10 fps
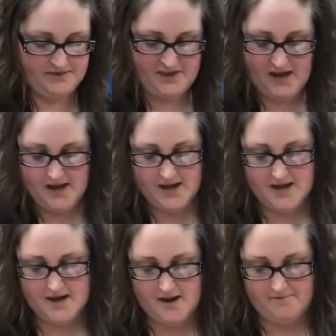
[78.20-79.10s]

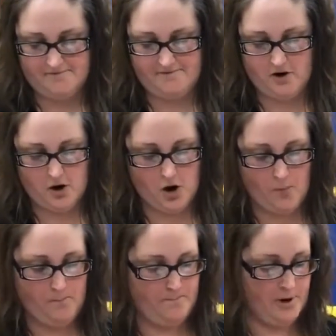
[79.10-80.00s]
Then
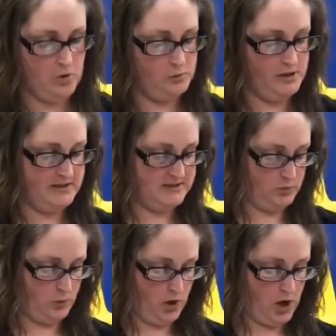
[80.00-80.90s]
for bonus
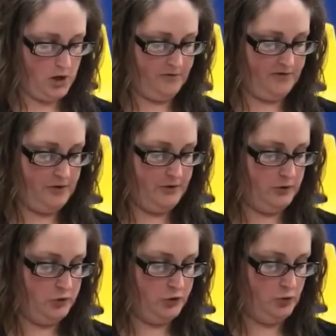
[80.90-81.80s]
work, for
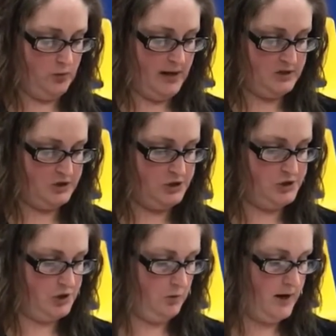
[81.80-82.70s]
those who want to
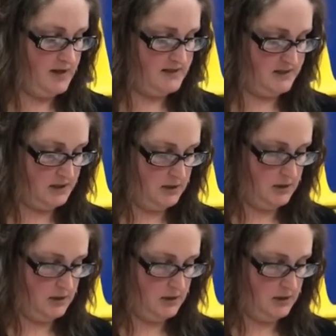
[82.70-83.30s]
do it,